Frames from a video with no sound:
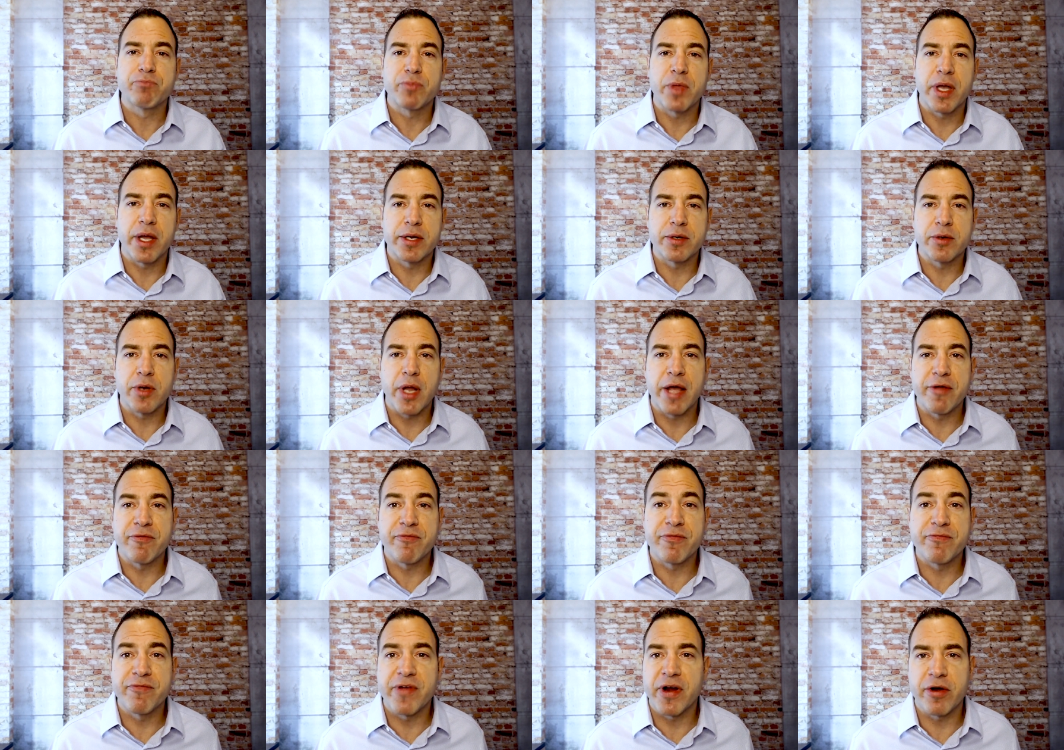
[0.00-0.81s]
and
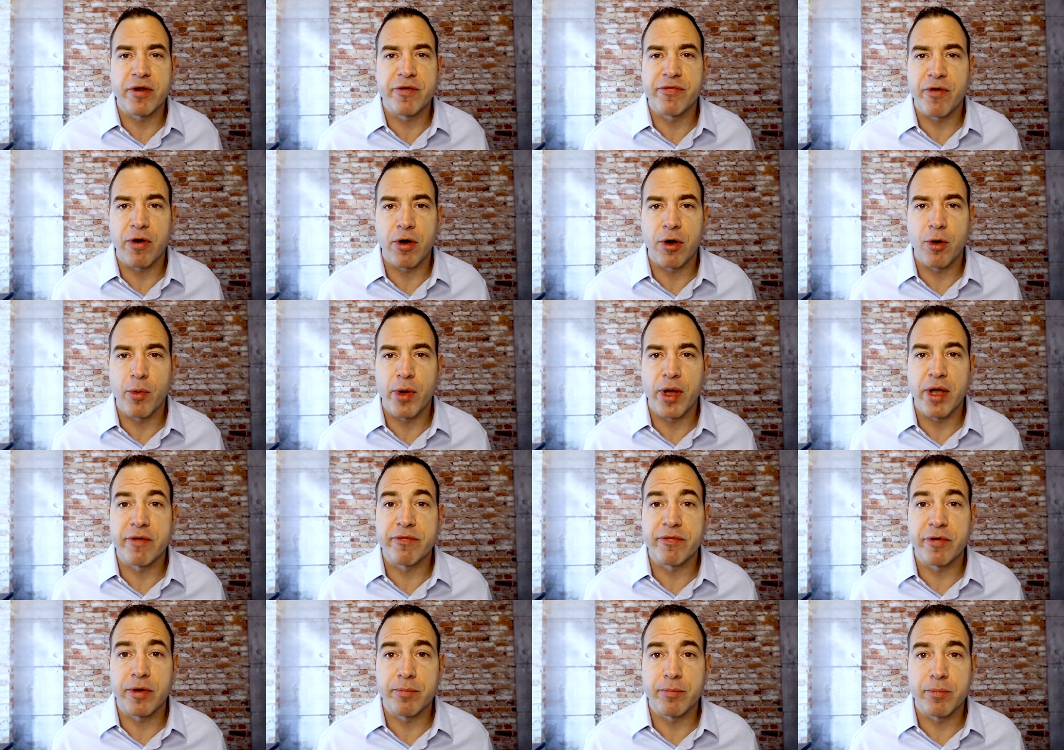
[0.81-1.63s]
and very far away
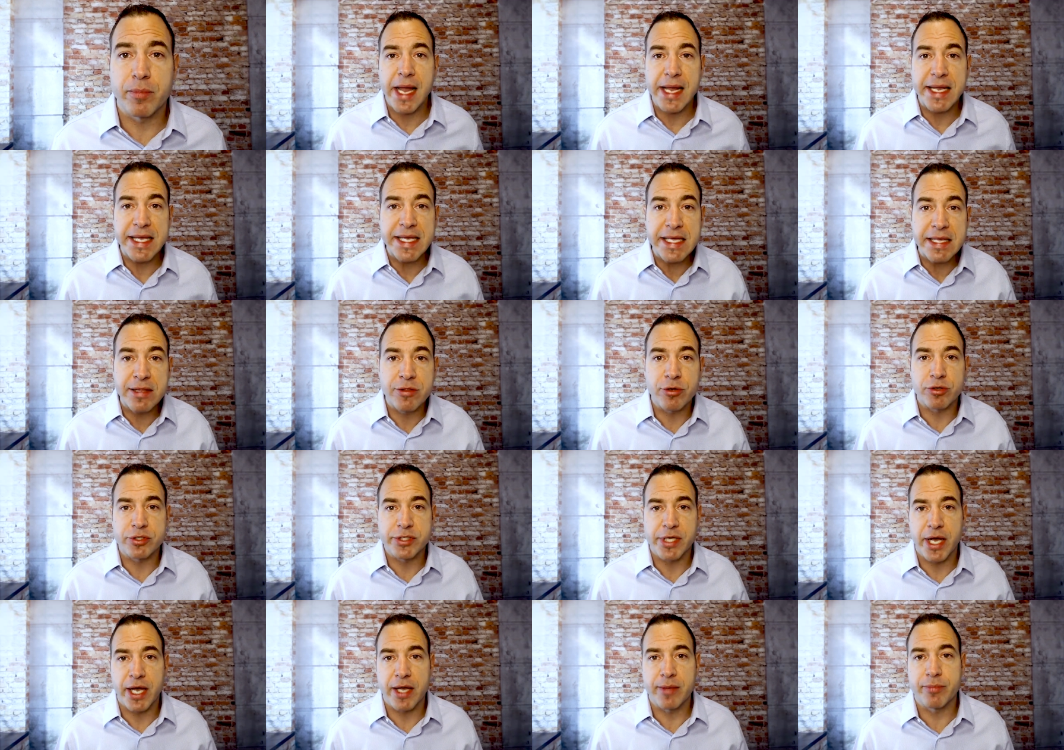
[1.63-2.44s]
from either
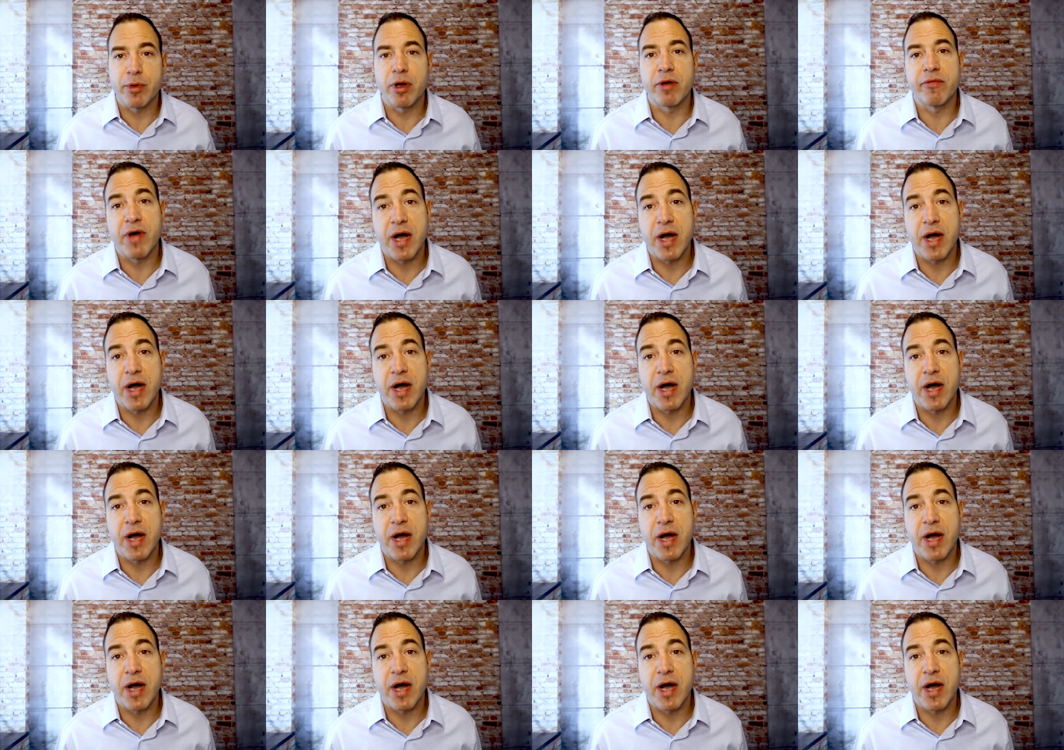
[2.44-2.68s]
type of